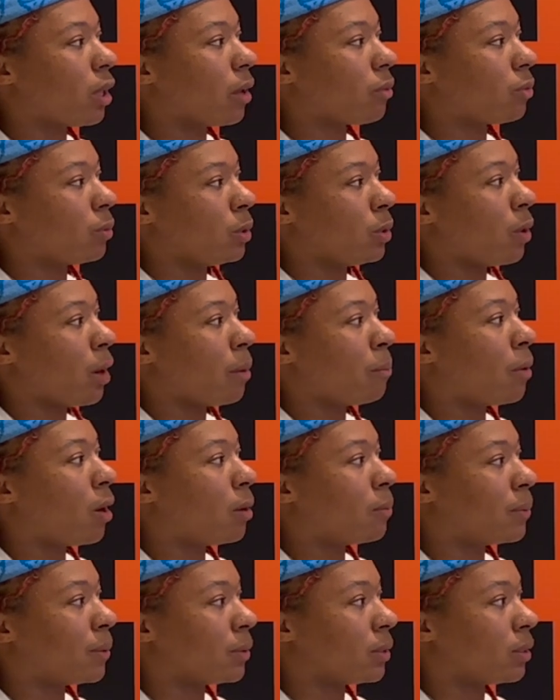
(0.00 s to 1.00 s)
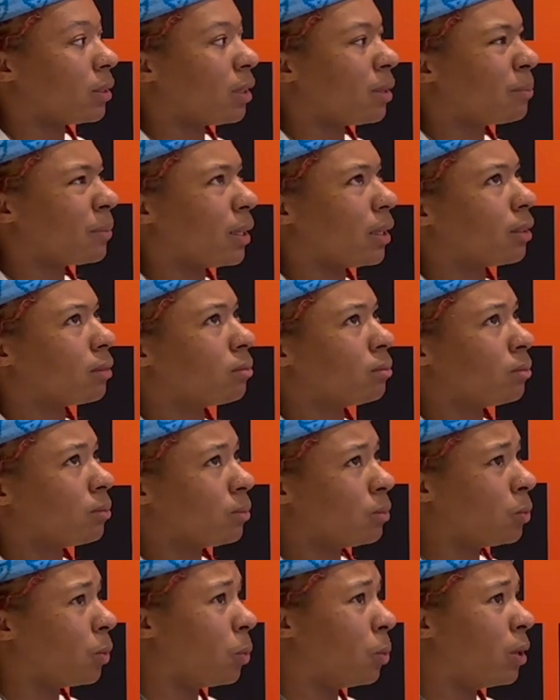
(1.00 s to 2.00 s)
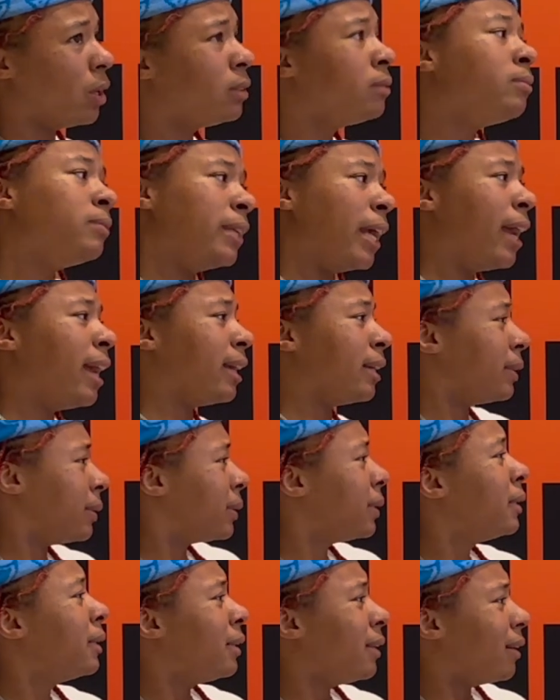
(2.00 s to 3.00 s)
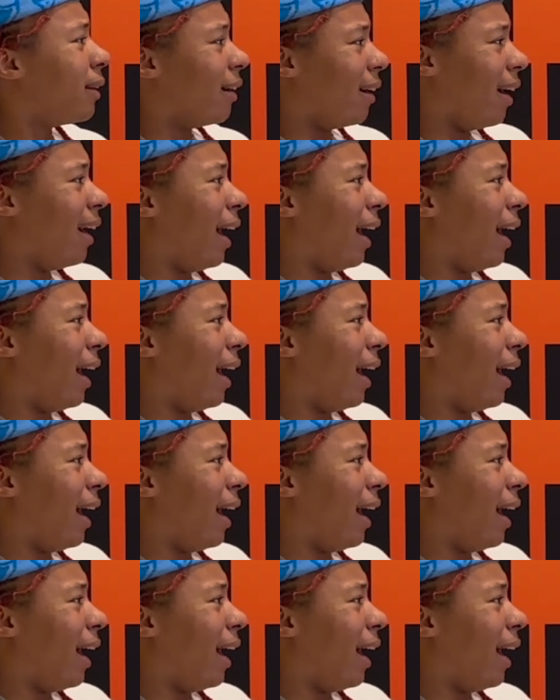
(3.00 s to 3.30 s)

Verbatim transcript: life when you were at Baumholder," and I'm like, "Well, one, dang." Uh,